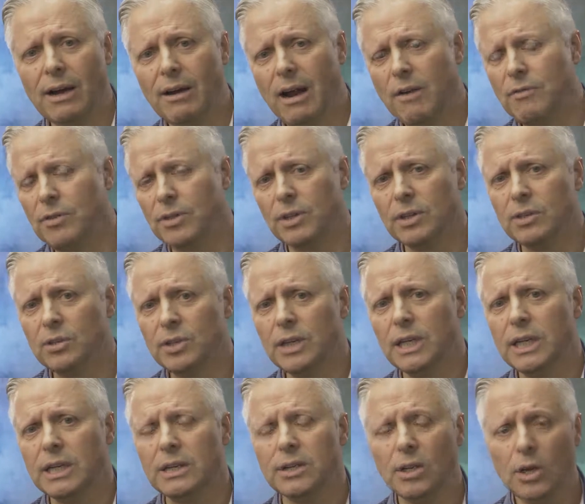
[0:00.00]
out everything you
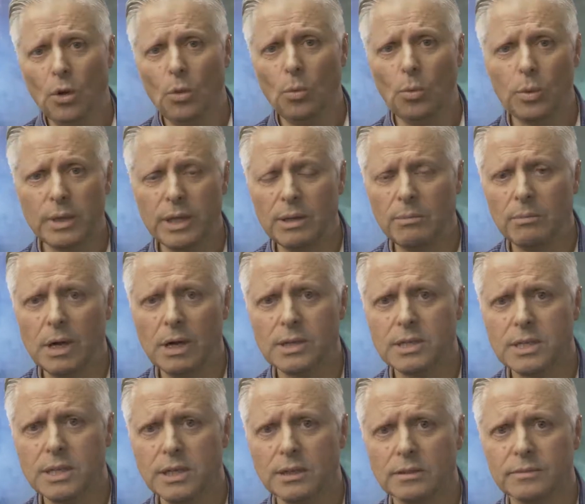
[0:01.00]
need within
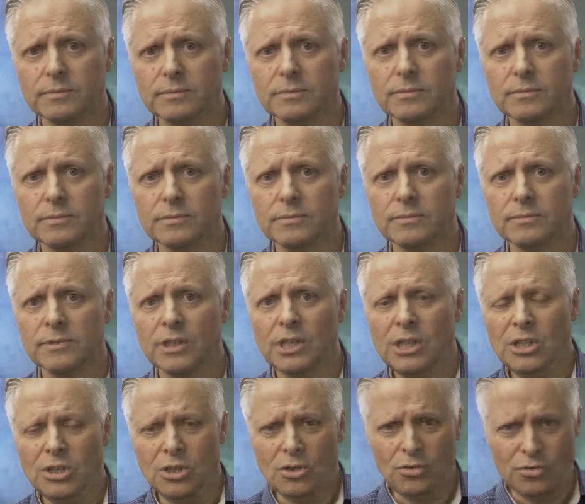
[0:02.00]
marketing.
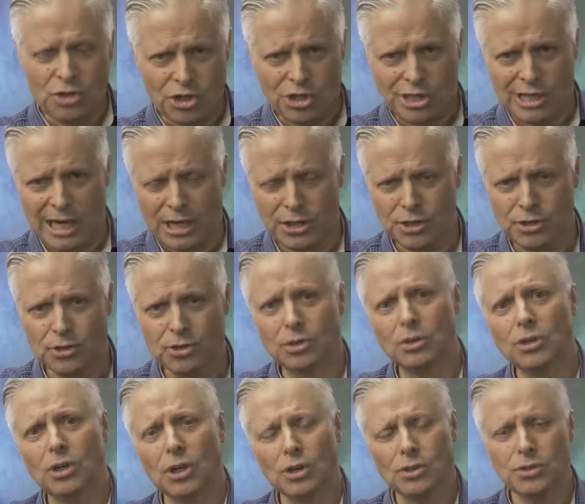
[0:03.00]
You've slashed your
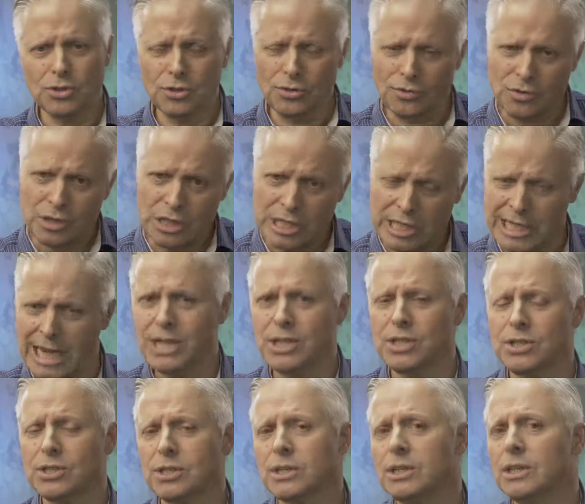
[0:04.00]
costs, you've
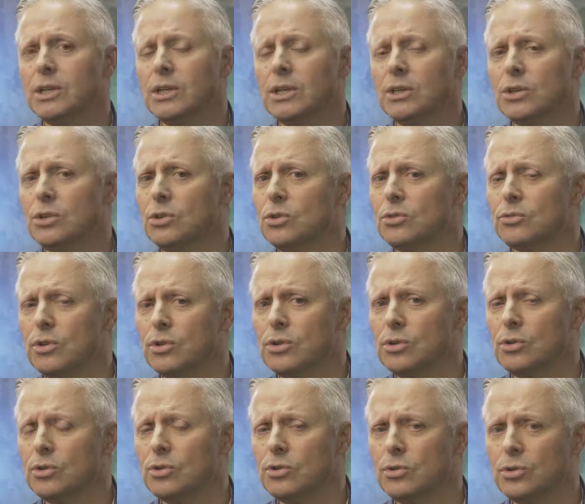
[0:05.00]
slashed
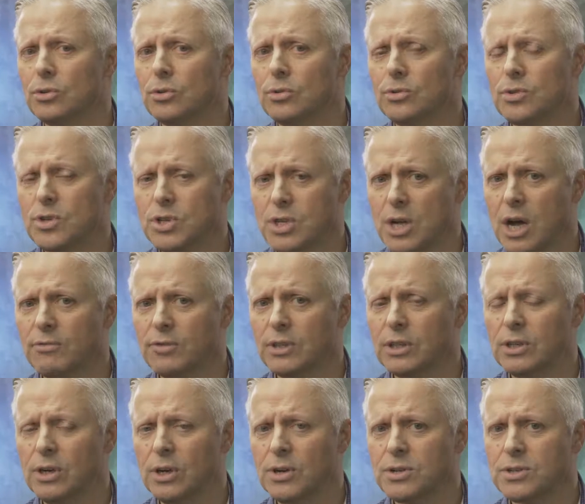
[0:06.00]
your staffing
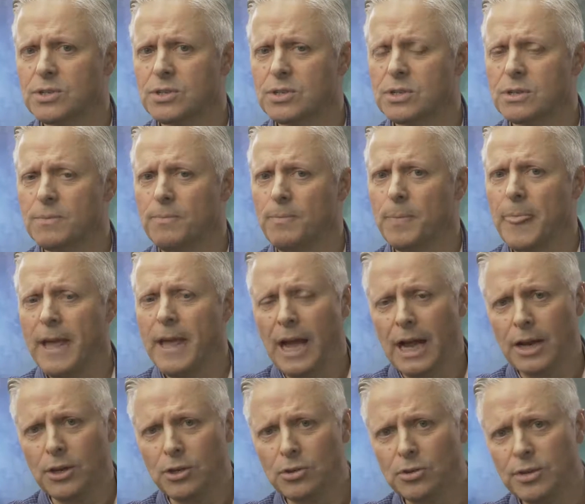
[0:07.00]
costs,
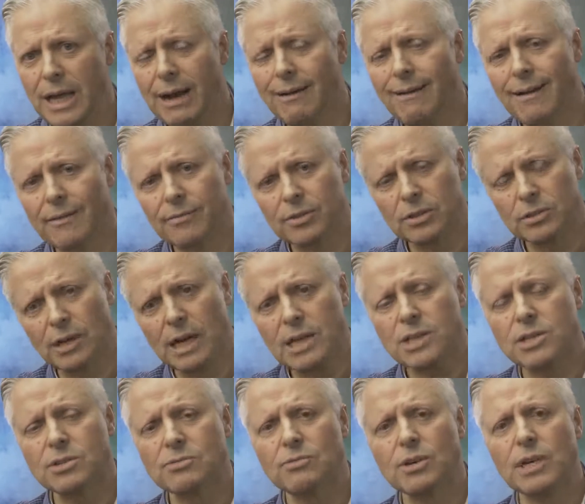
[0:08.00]
and you now have a
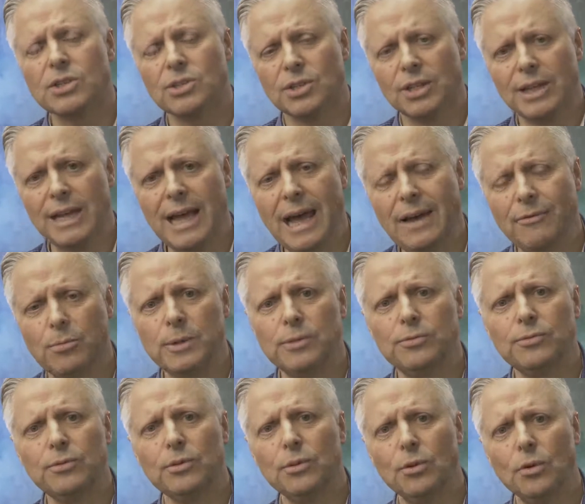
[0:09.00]
greater reach than ever
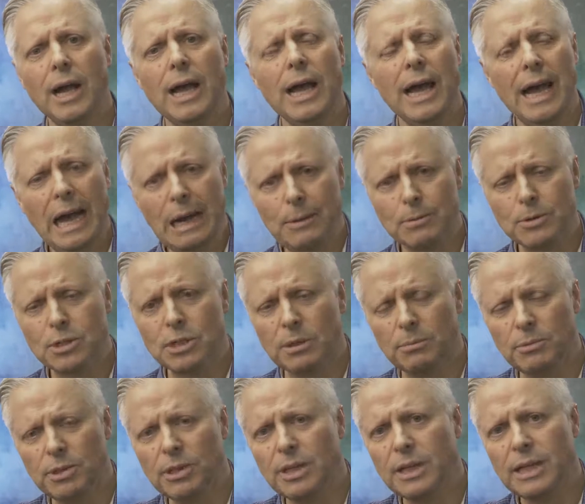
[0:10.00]
before, able to
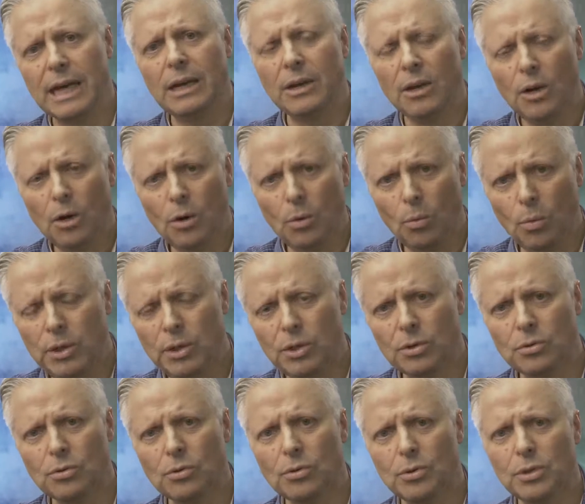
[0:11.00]
communicate with
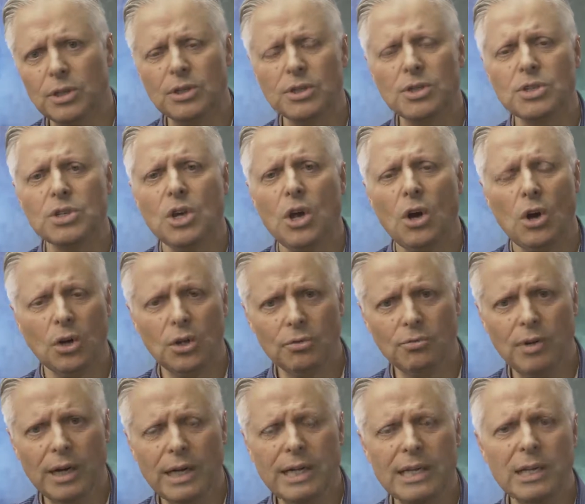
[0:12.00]
your audience on a
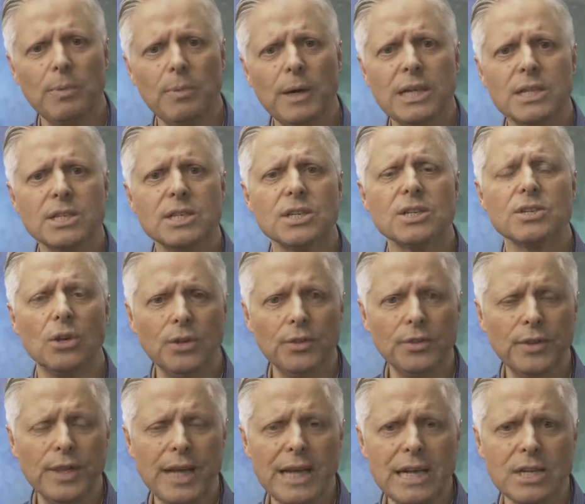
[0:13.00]
regular basis on
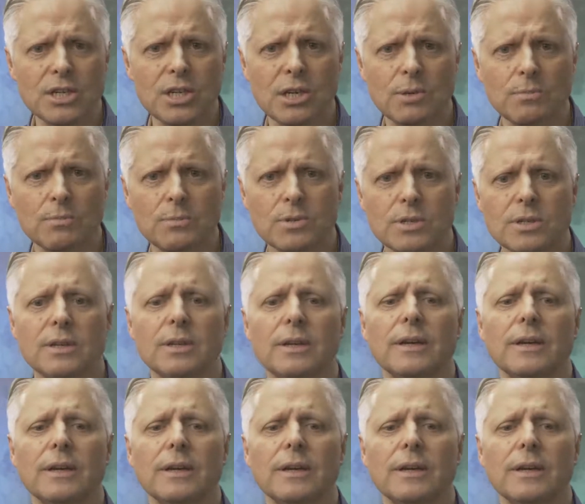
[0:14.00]
their terms.